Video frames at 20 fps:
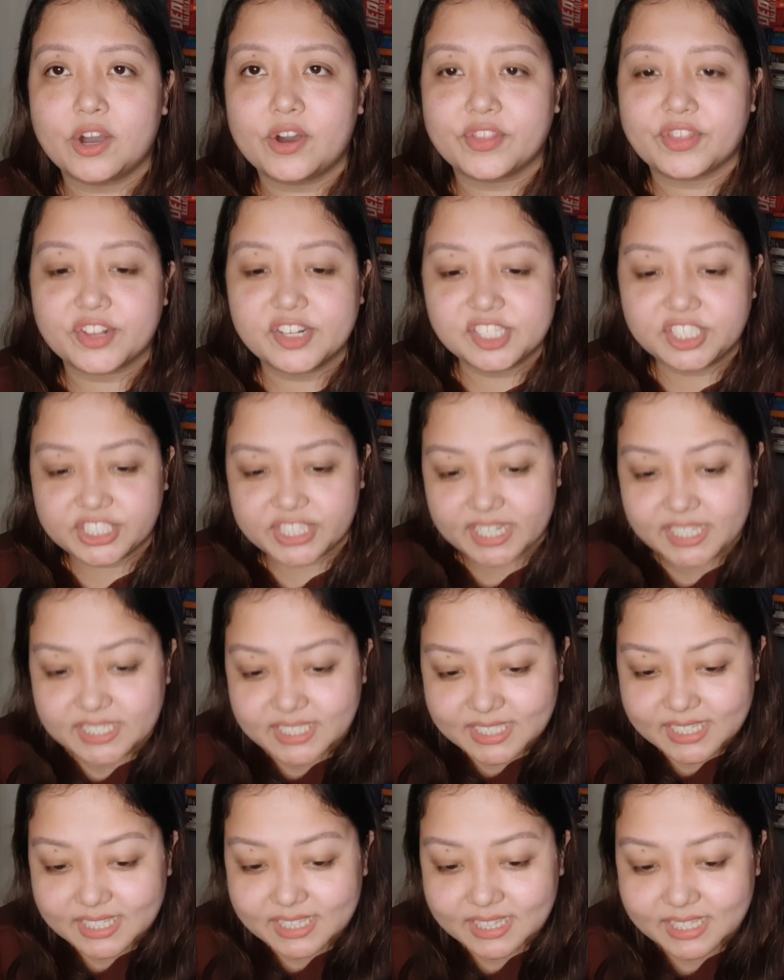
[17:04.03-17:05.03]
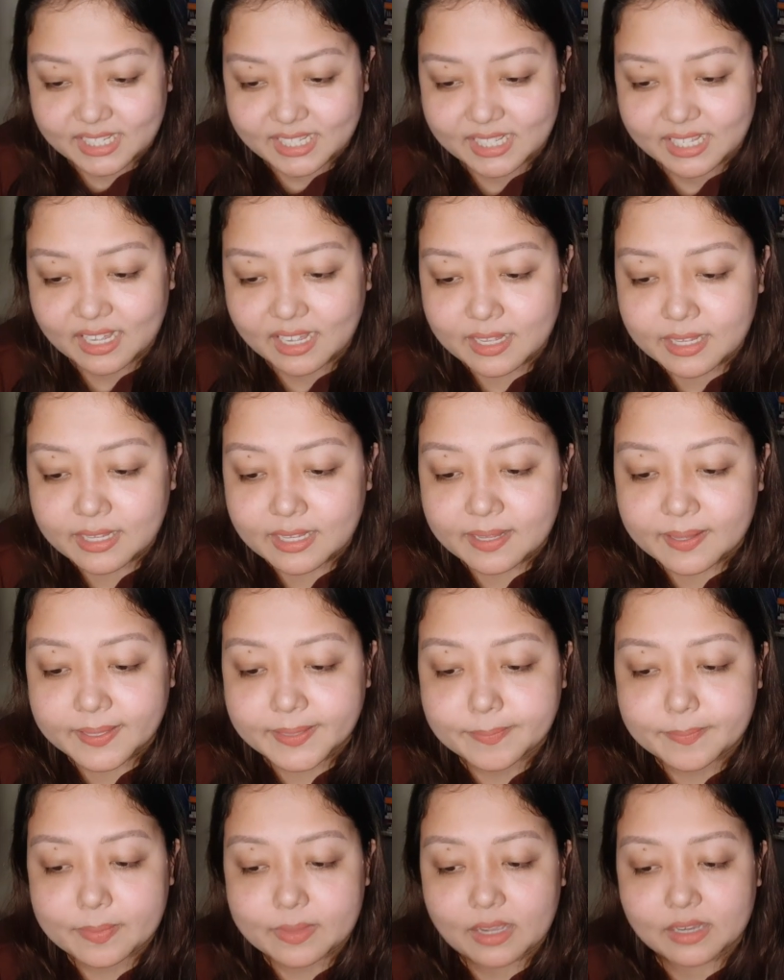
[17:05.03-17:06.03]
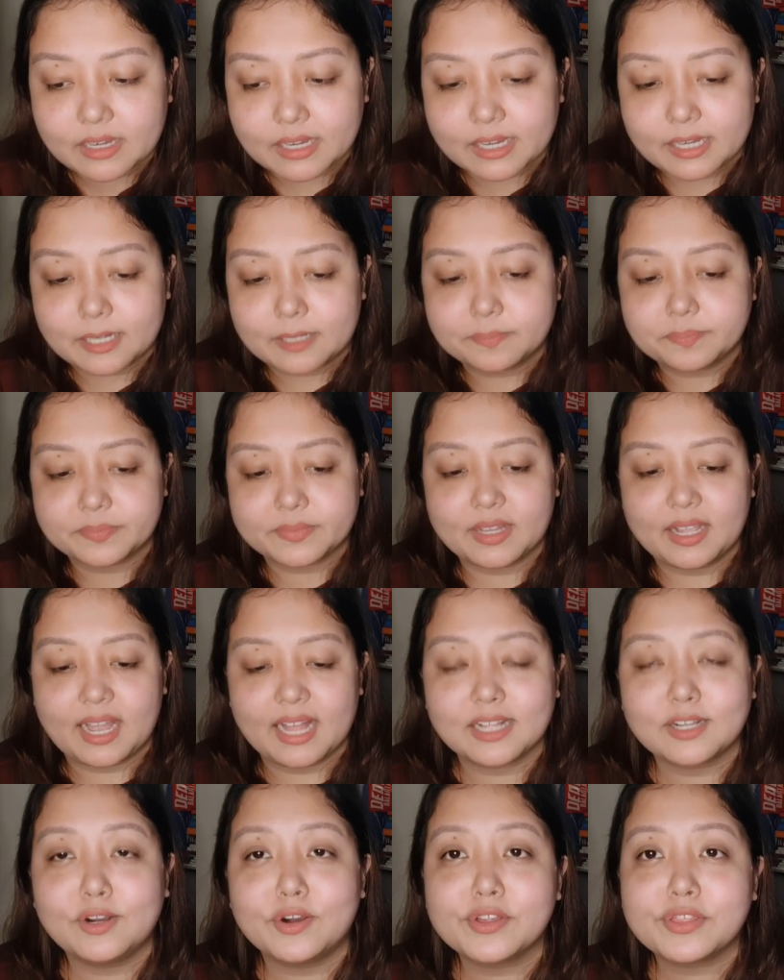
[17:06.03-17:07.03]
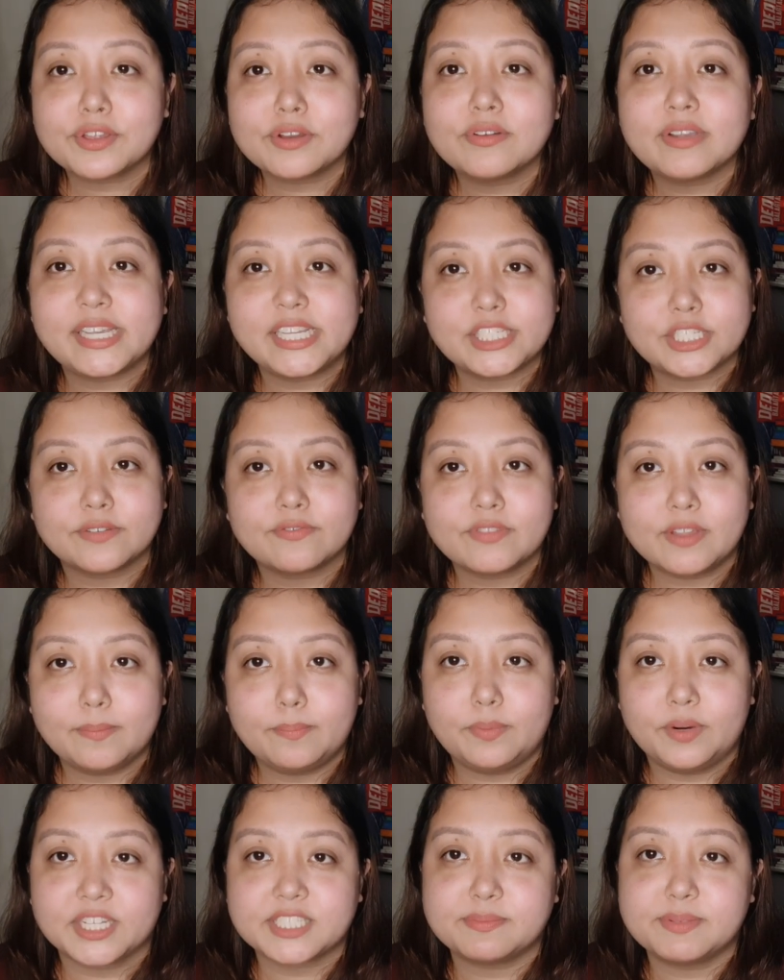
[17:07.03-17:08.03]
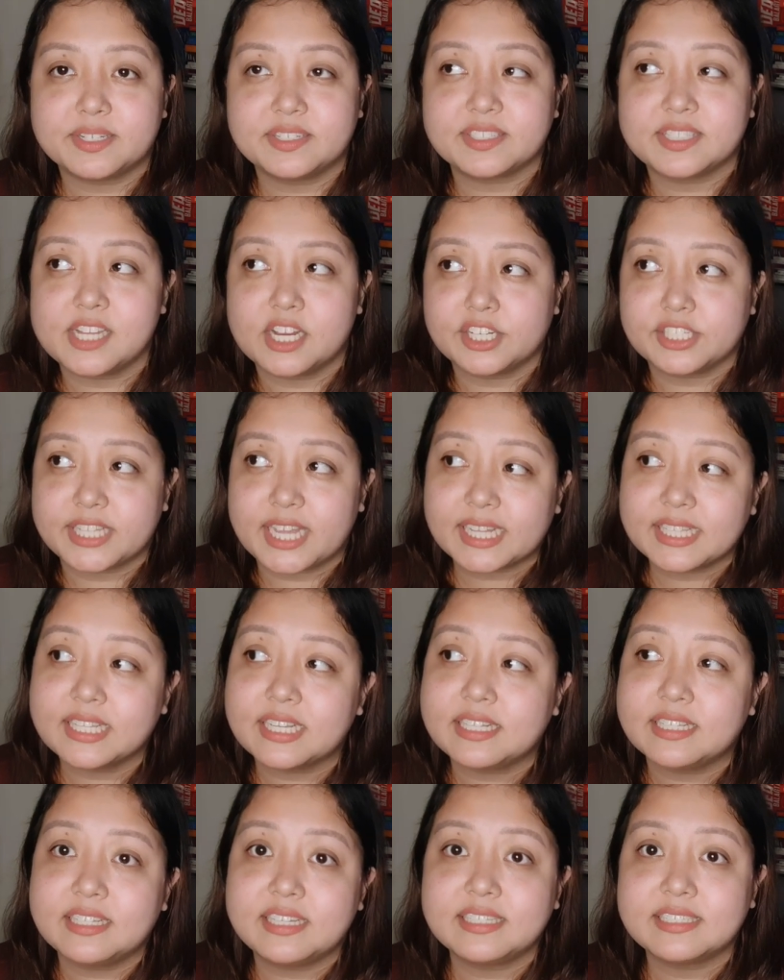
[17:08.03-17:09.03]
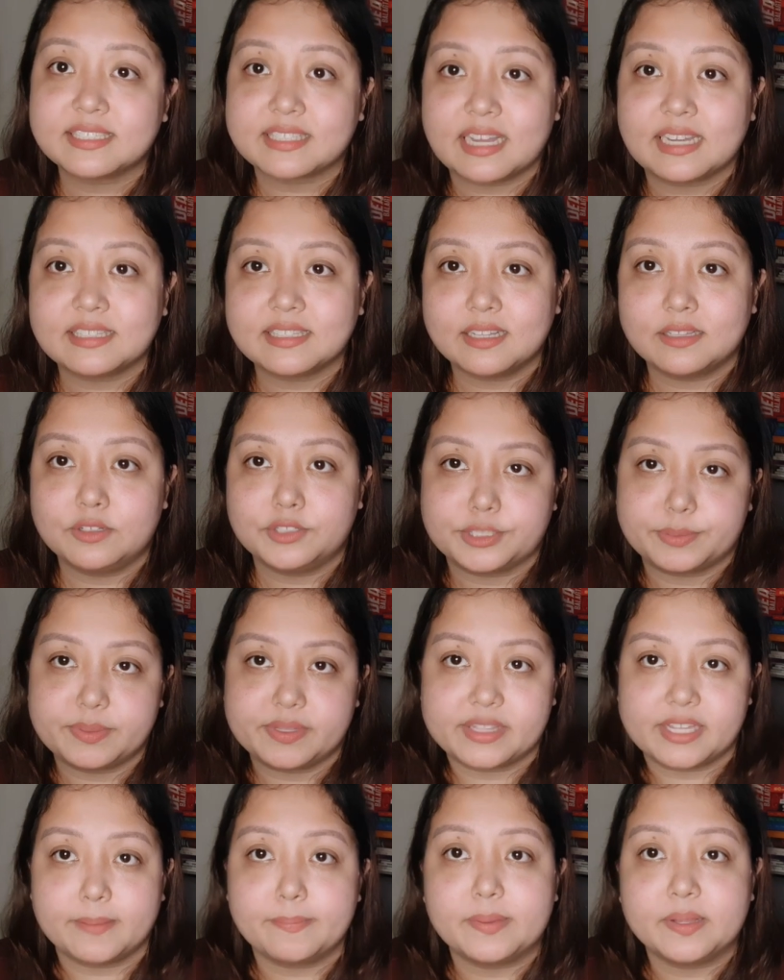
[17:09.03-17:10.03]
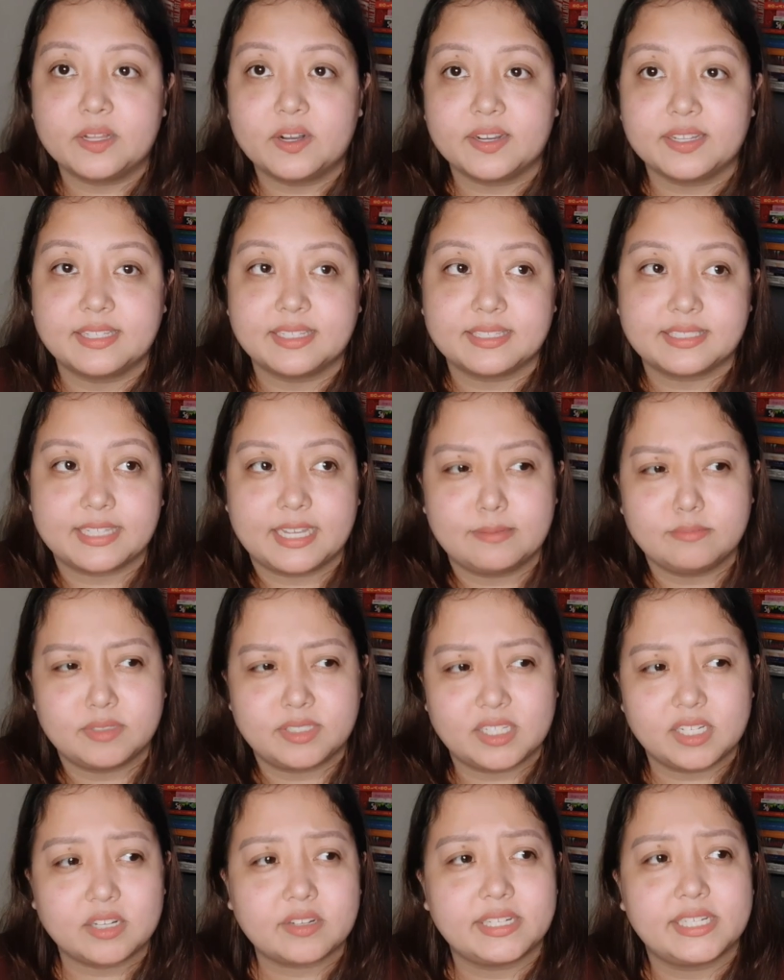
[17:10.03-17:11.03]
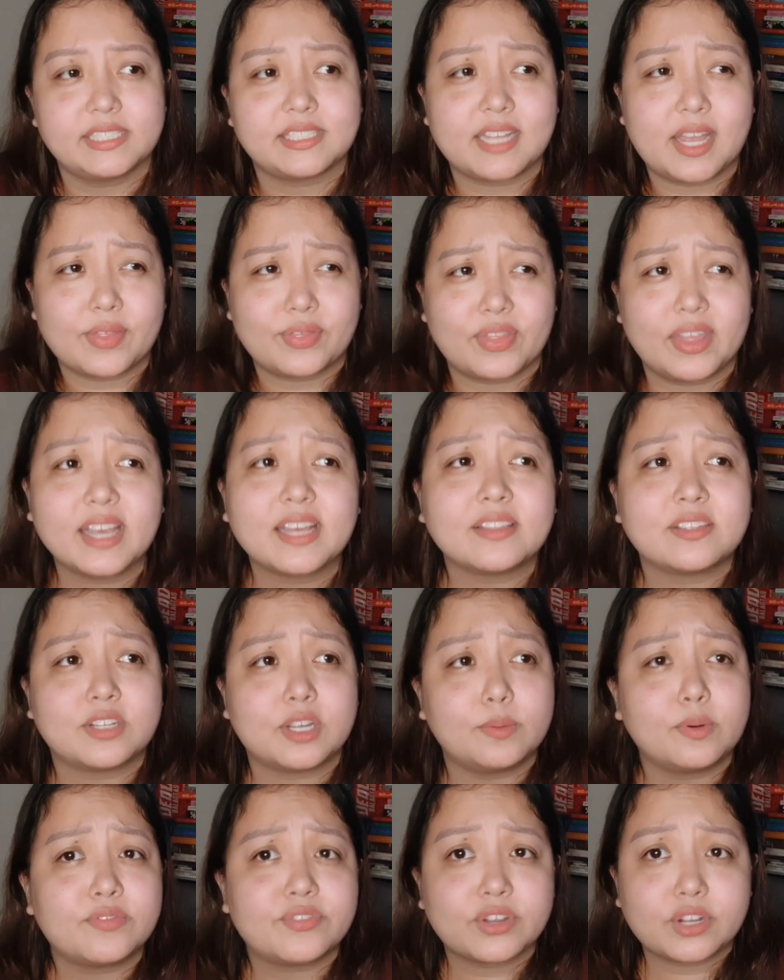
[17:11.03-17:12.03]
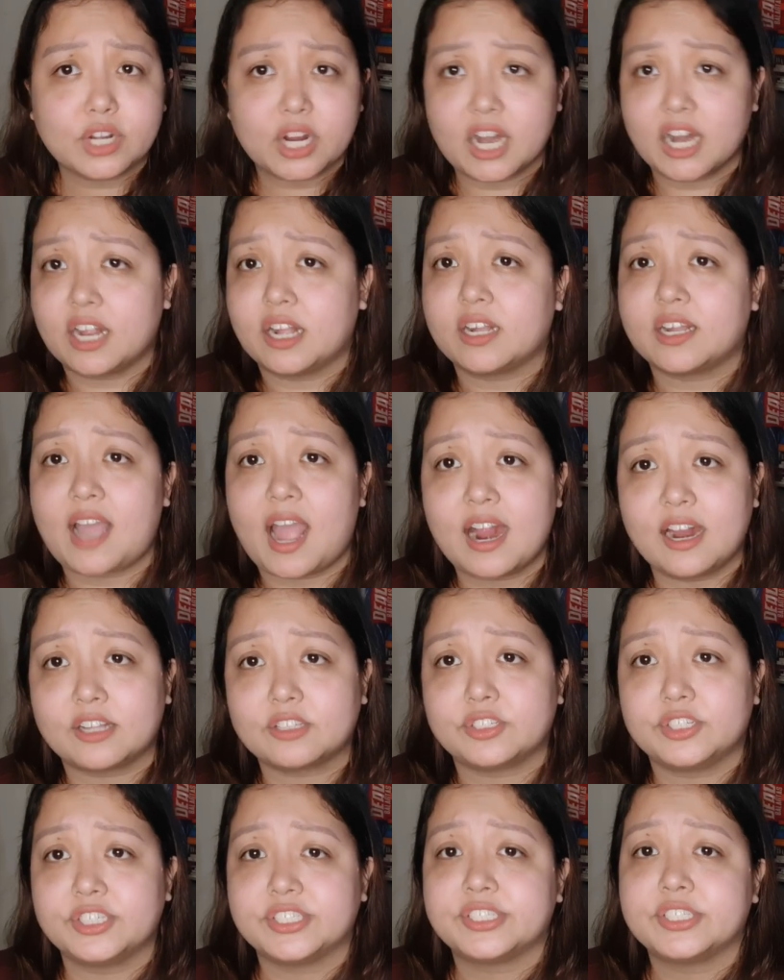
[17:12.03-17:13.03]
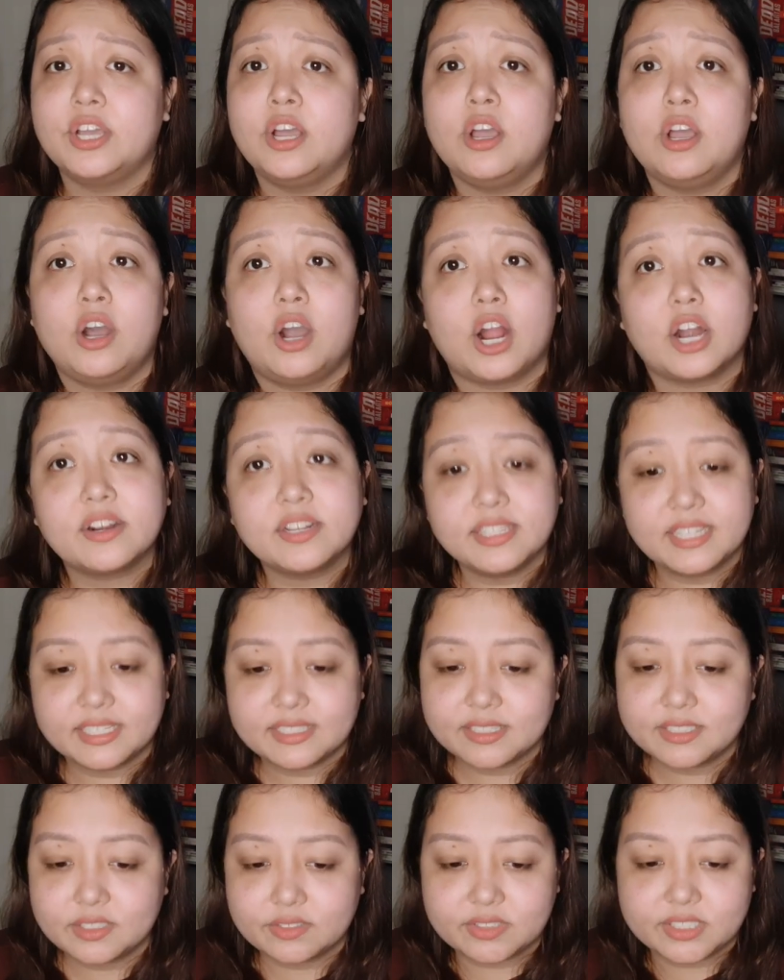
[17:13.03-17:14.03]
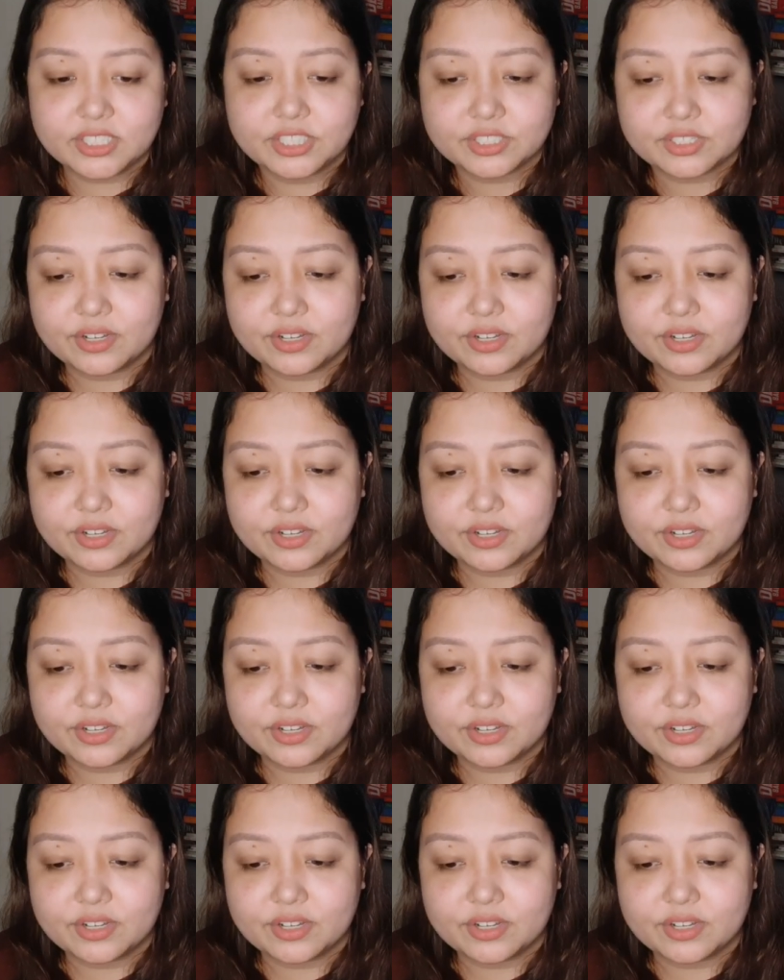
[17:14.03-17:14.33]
author J.C. Lee. I'll go through each of the books because they are technically standalones but they belong in the same series. I think some of the characters are related to each